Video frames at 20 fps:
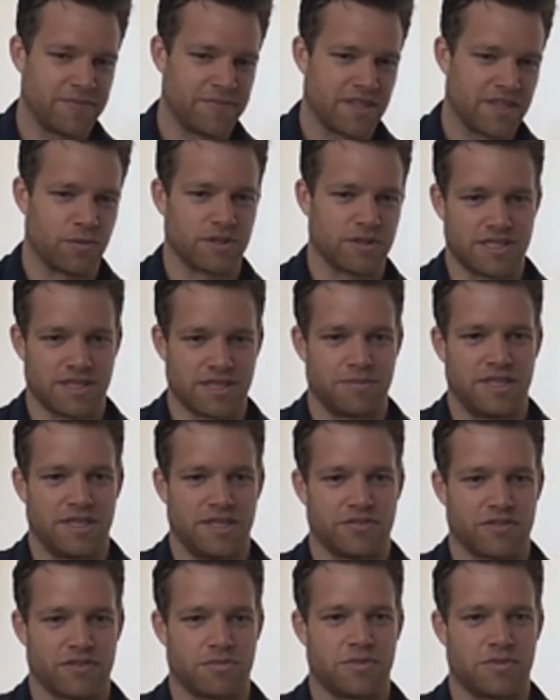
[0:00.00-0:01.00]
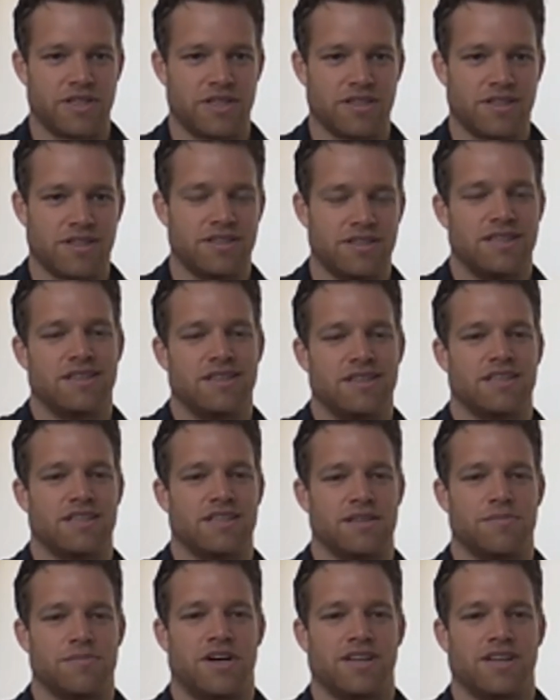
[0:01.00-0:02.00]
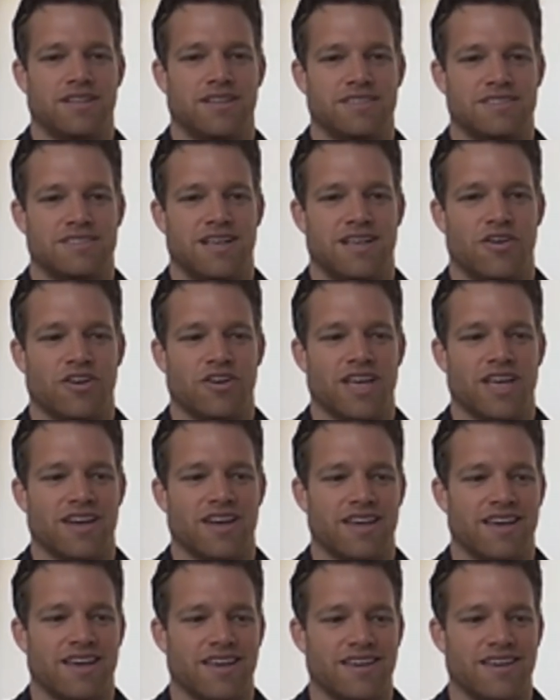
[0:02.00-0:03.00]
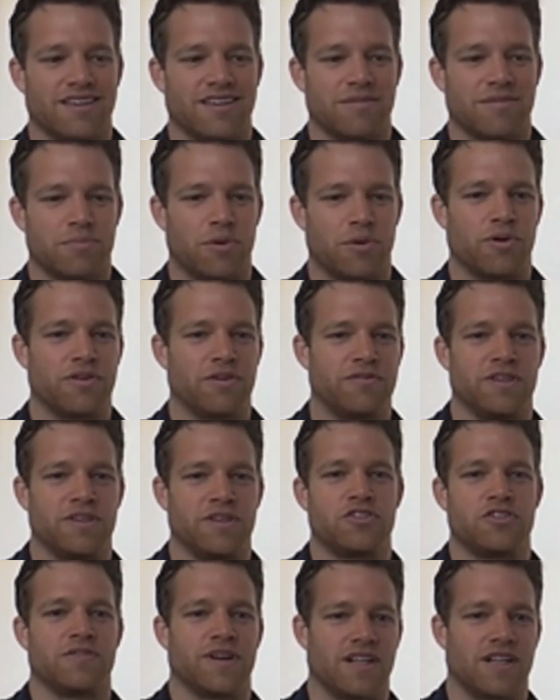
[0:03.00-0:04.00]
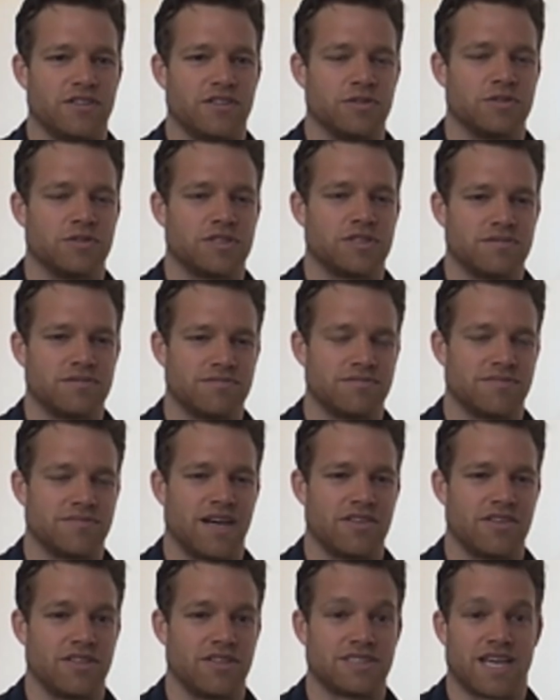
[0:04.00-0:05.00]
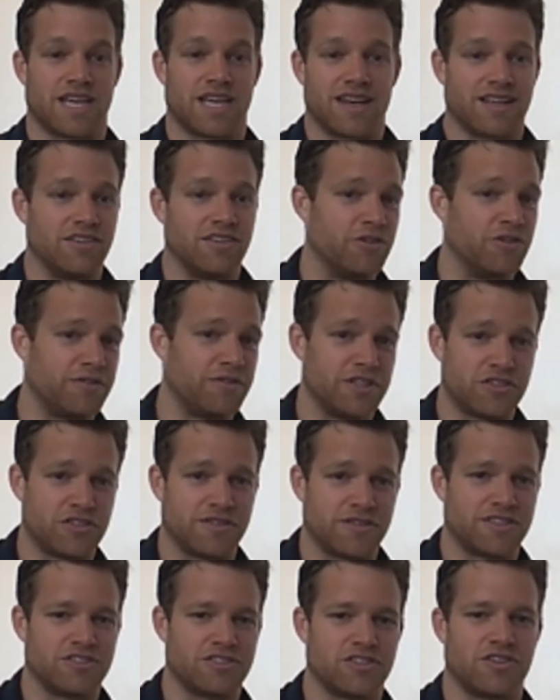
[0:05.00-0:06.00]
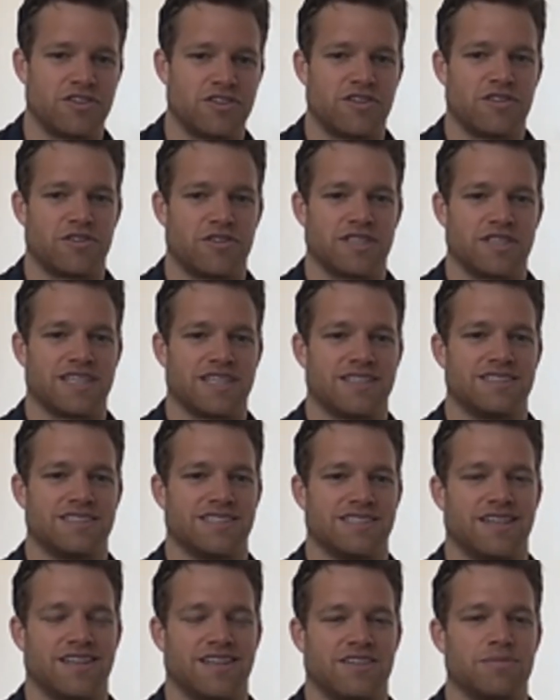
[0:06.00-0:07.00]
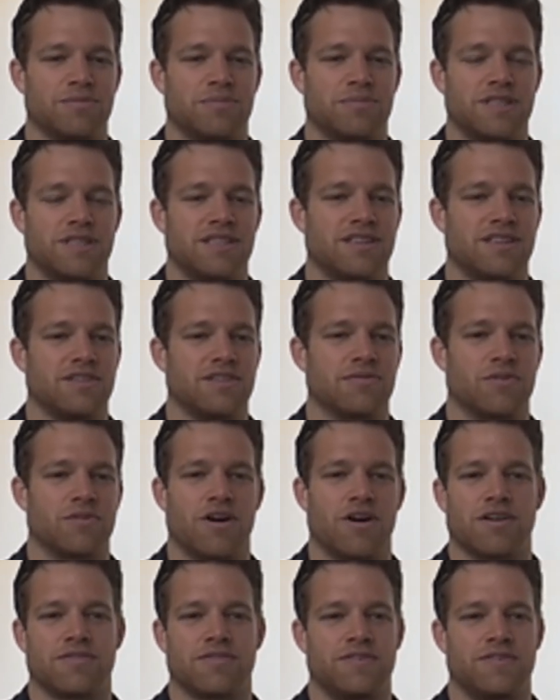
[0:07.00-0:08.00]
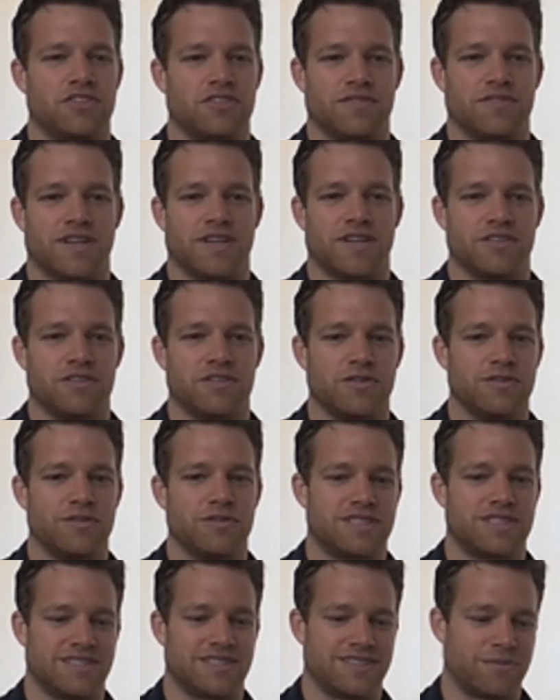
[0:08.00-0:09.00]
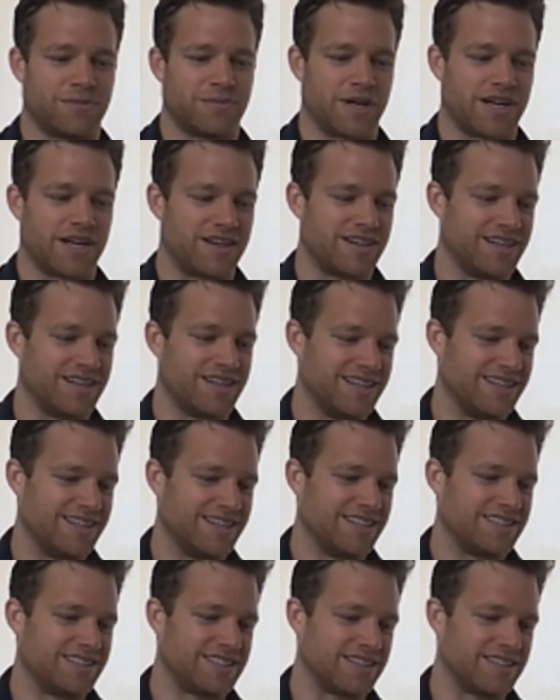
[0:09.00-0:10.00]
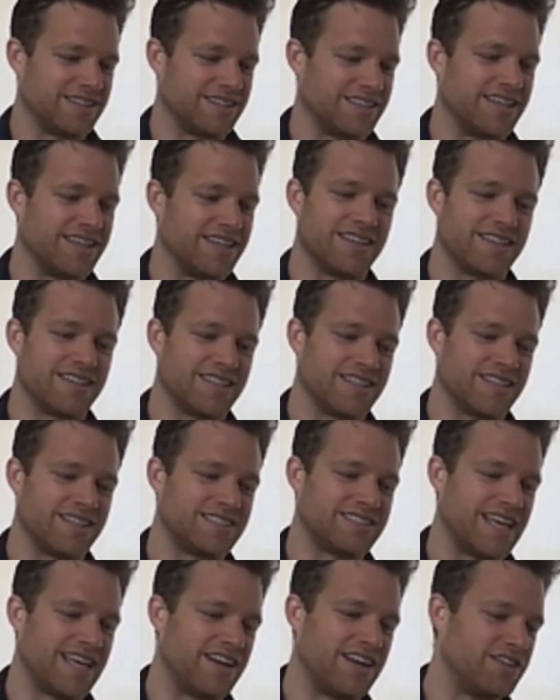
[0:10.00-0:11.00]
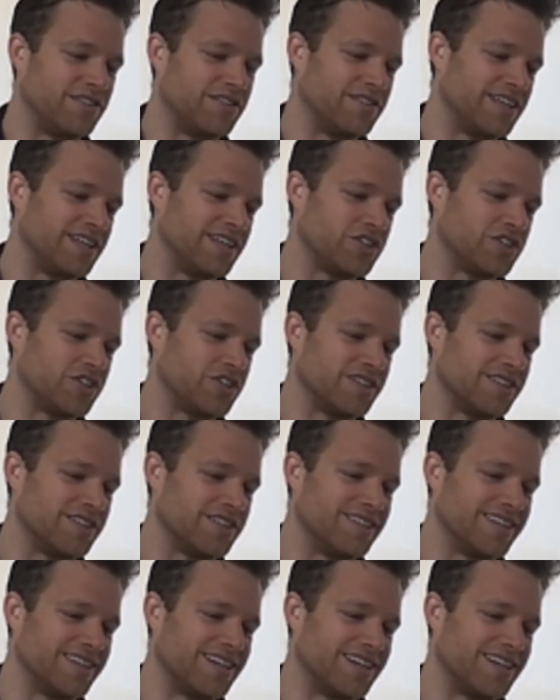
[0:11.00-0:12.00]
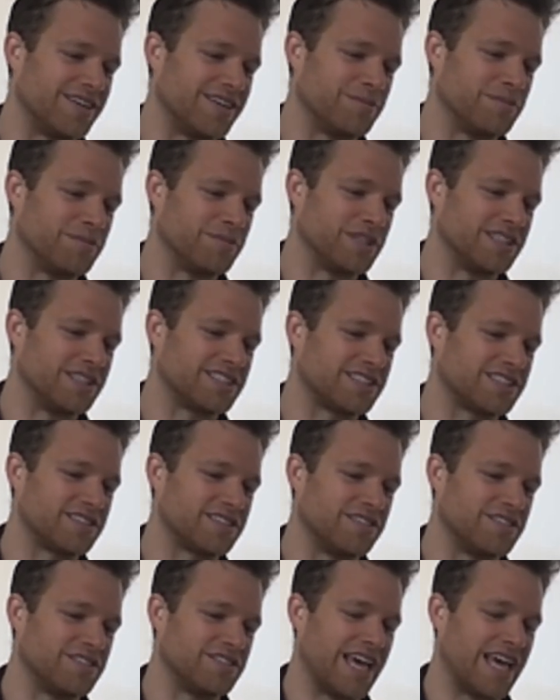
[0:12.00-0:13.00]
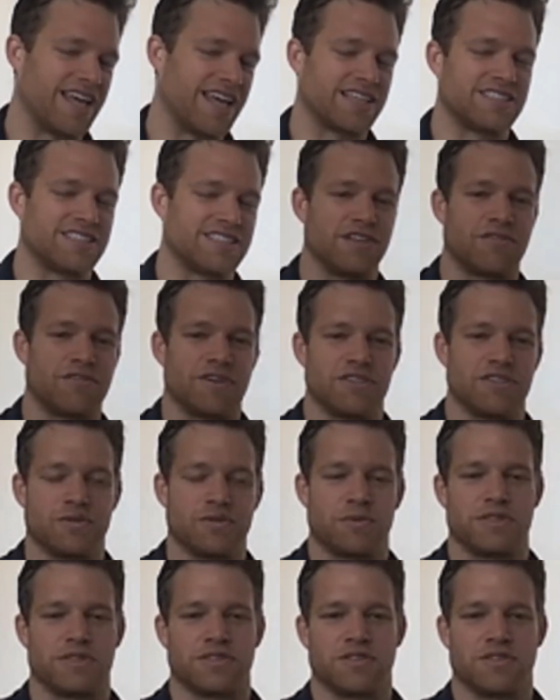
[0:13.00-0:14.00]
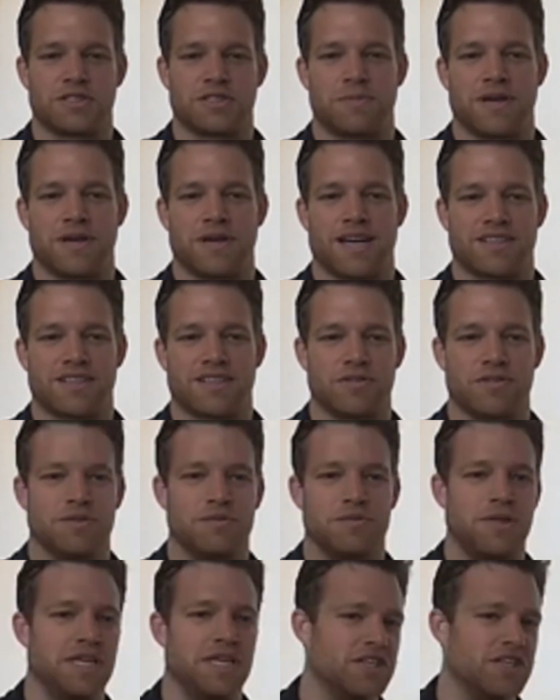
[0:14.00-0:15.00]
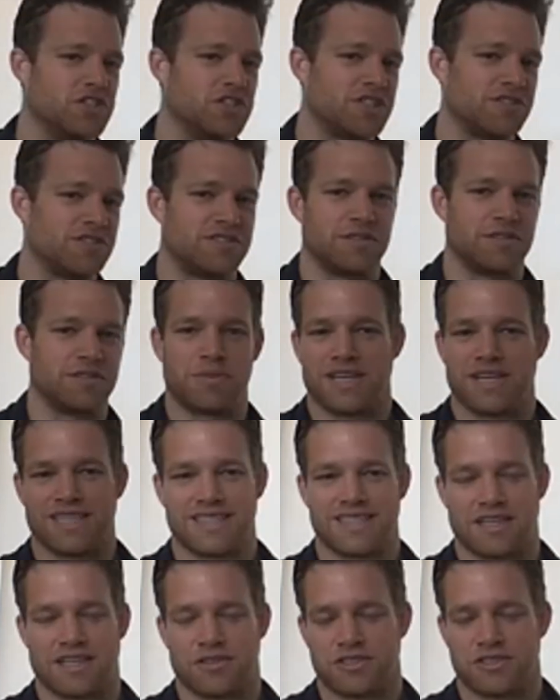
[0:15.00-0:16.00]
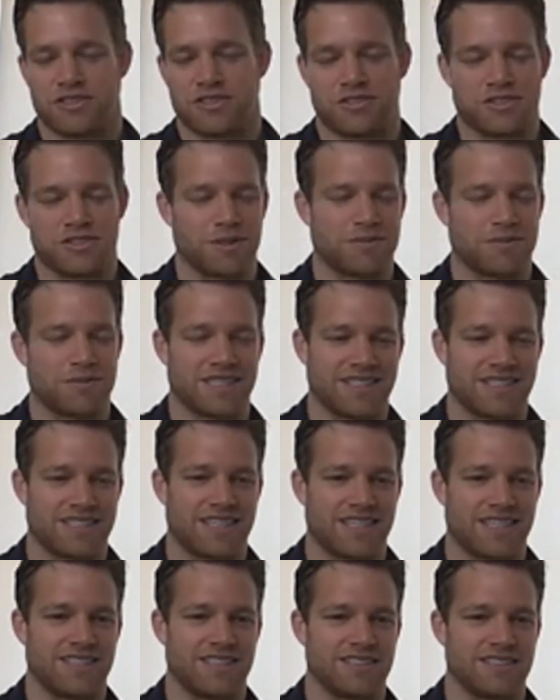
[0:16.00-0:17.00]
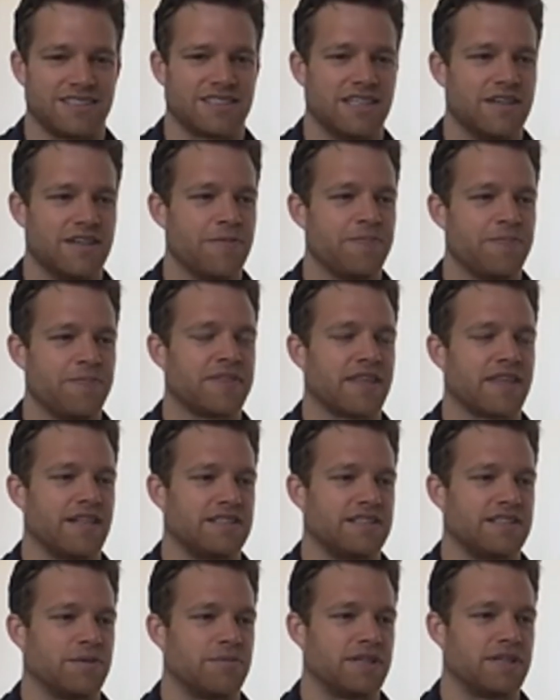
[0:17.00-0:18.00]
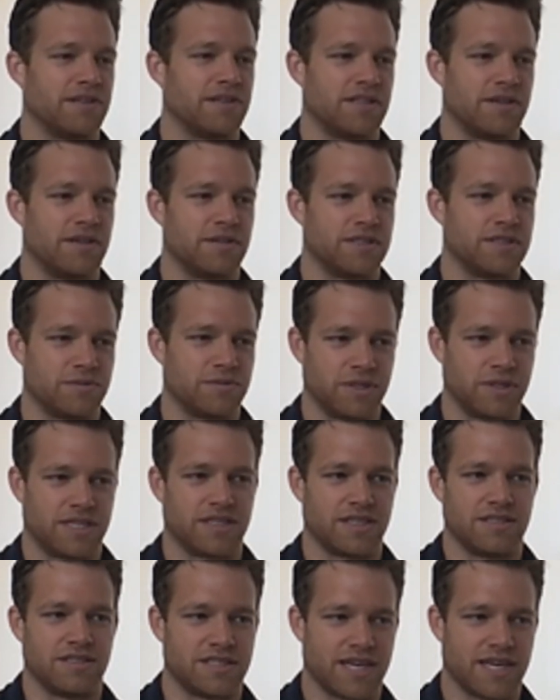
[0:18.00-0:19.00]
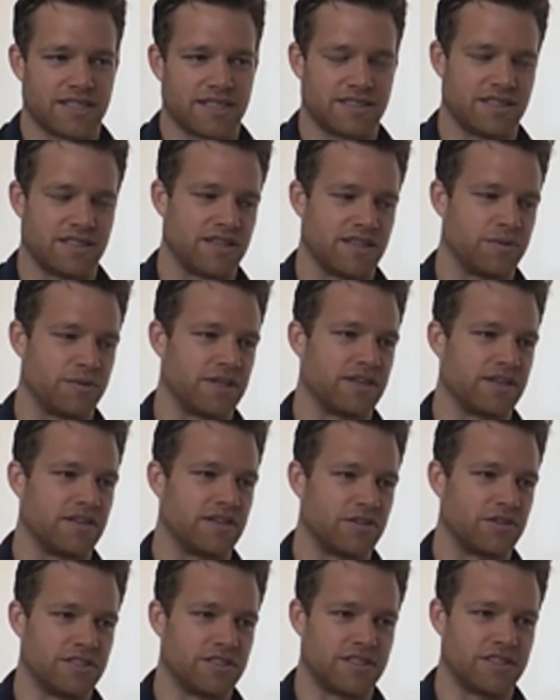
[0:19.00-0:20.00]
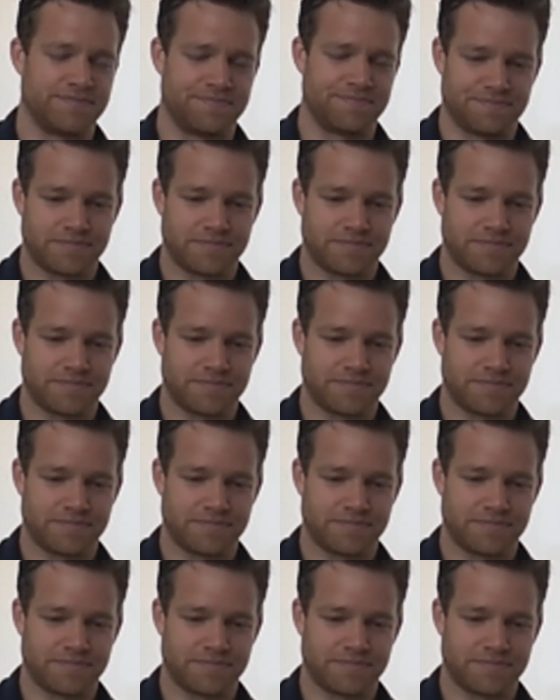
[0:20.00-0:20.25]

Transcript: What does that mean for the model? The model is now getting poor feature values. Either it's getting no feature values at all, or it's getting completely wrong feature values where suddenly the standard deviation um, is ten x different to what you expect, or the mean is shifted by a thousand or something like that. And that's something that we can detect and that we can alert on.